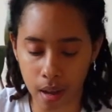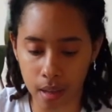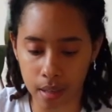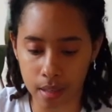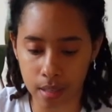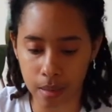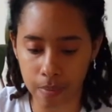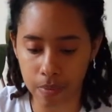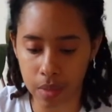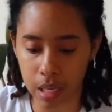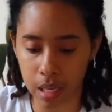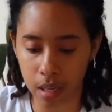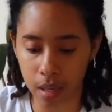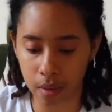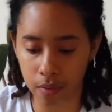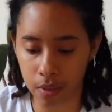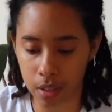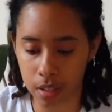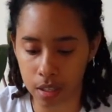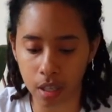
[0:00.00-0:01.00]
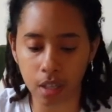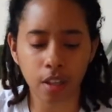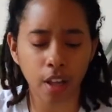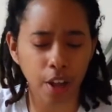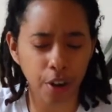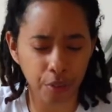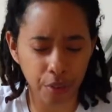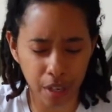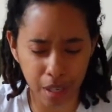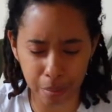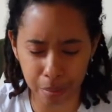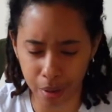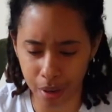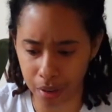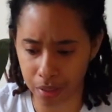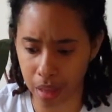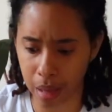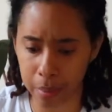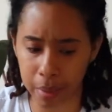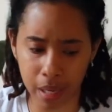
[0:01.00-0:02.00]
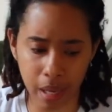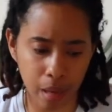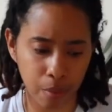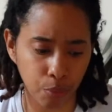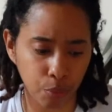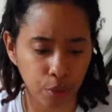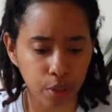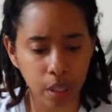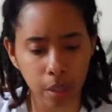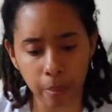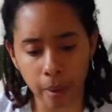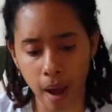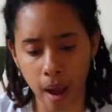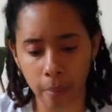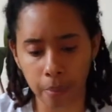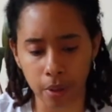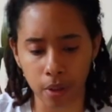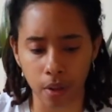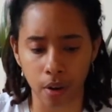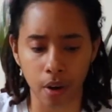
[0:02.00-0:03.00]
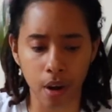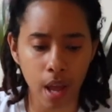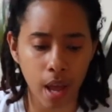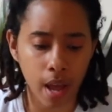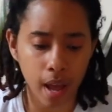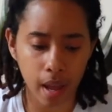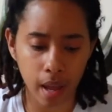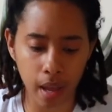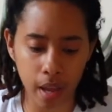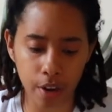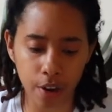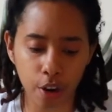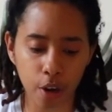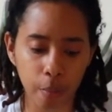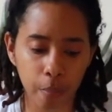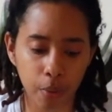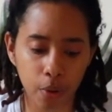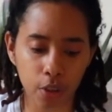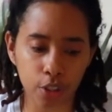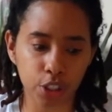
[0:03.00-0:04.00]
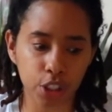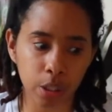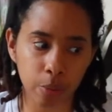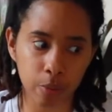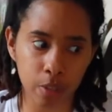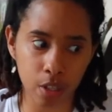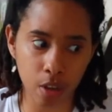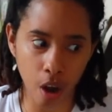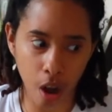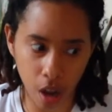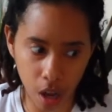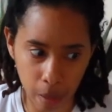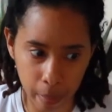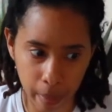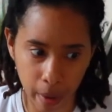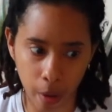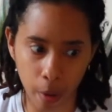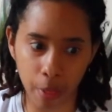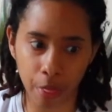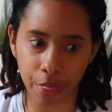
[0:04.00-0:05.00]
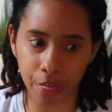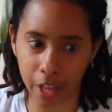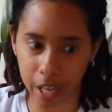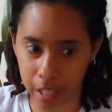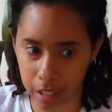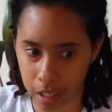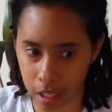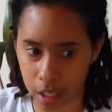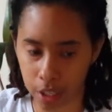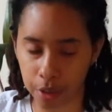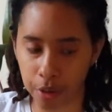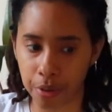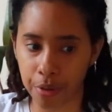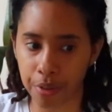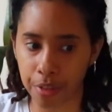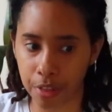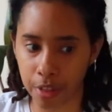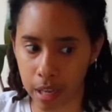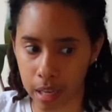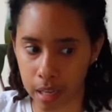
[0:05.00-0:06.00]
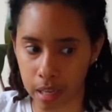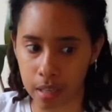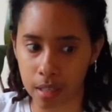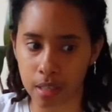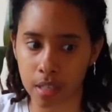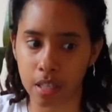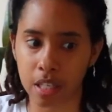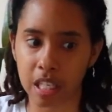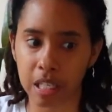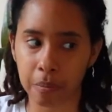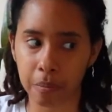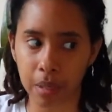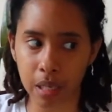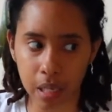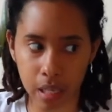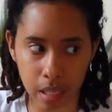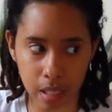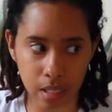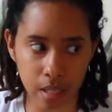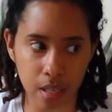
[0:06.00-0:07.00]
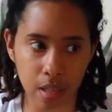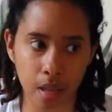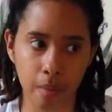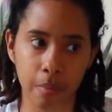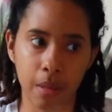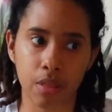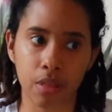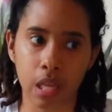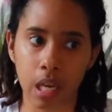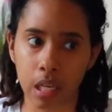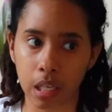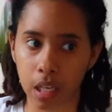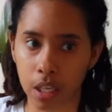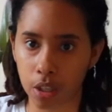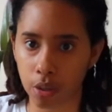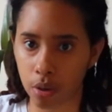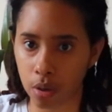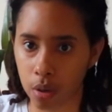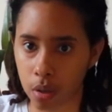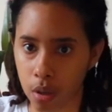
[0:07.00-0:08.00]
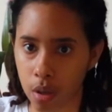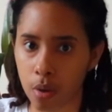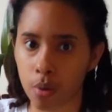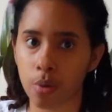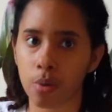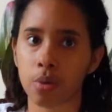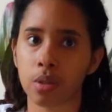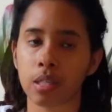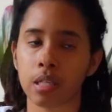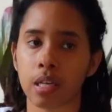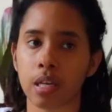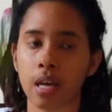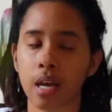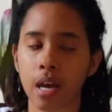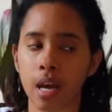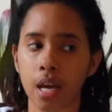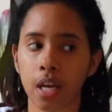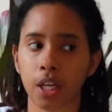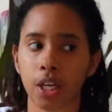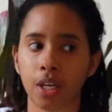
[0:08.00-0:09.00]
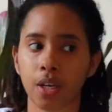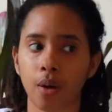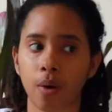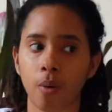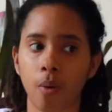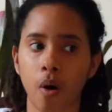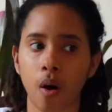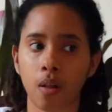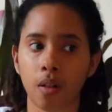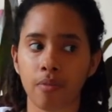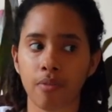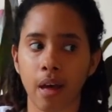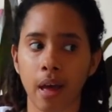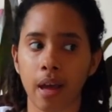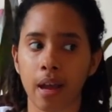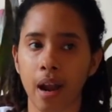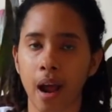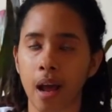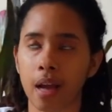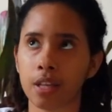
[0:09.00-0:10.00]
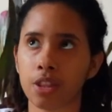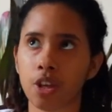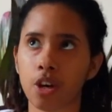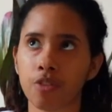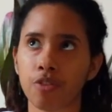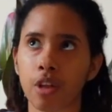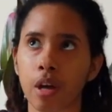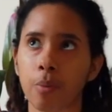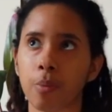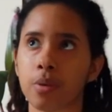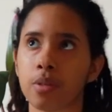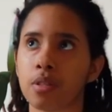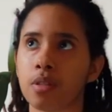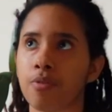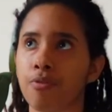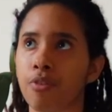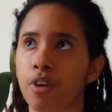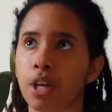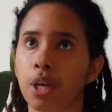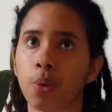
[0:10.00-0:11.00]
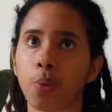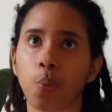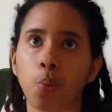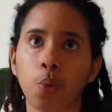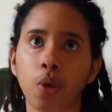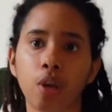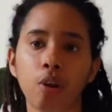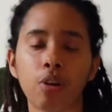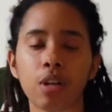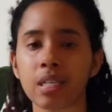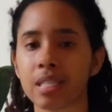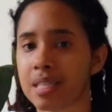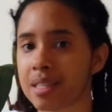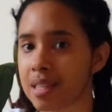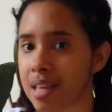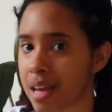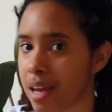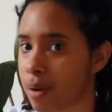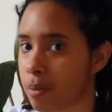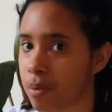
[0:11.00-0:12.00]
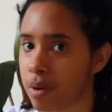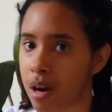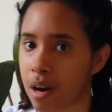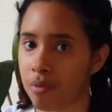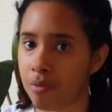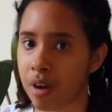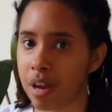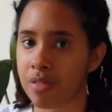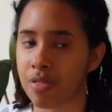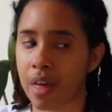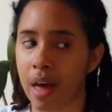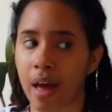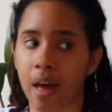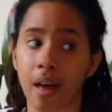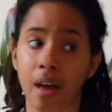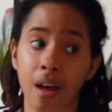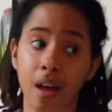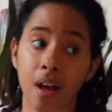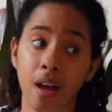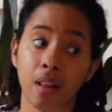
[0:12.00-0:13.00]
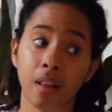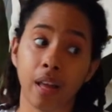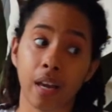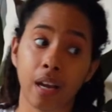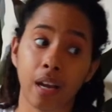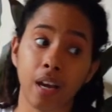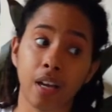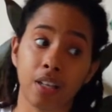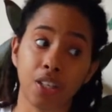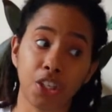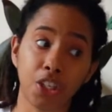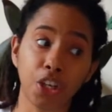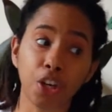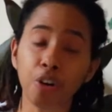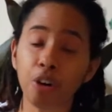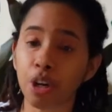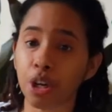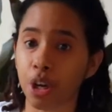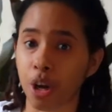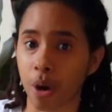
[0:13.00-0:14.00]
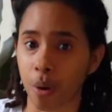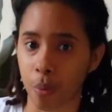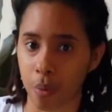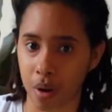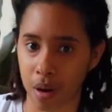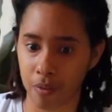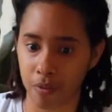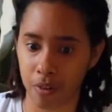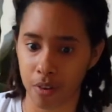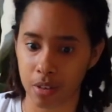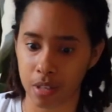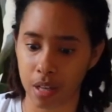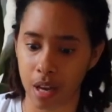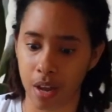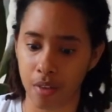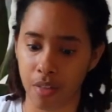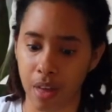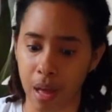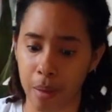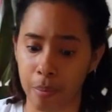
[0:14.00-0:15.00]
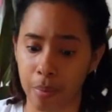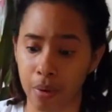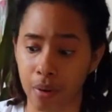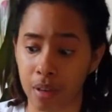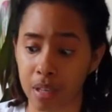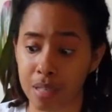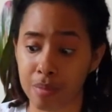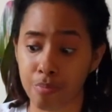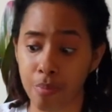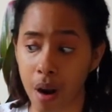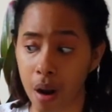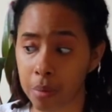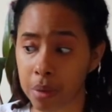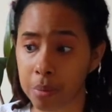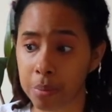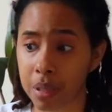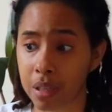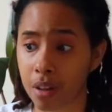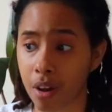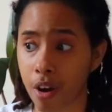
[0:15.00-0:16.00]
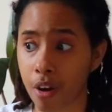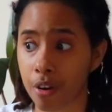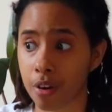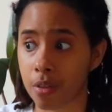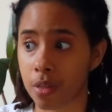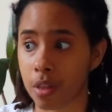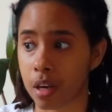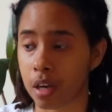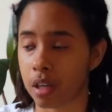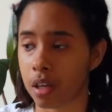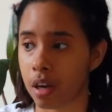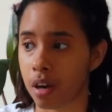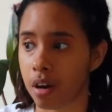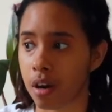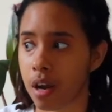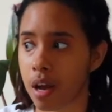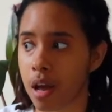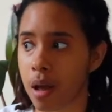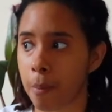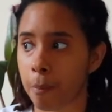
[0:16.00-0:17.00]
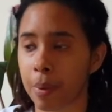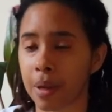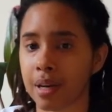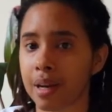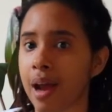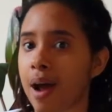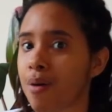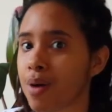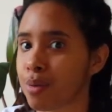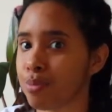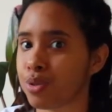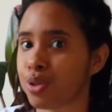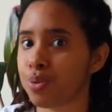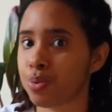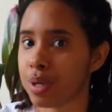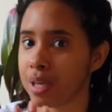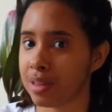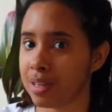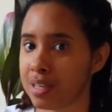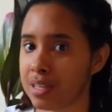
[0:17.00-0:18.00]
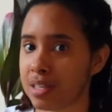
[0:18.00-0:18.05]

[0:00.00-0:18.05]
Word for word: something of the decluttering book that became really popular, in her book she would talk about thanking your things and speaking to them and thanking your clothes and, you know, all of that. And I thought that was the freaking weirdest thing when I read that, like a year ago when I first got that book. It's probably been longer than a year. But now I'm doing the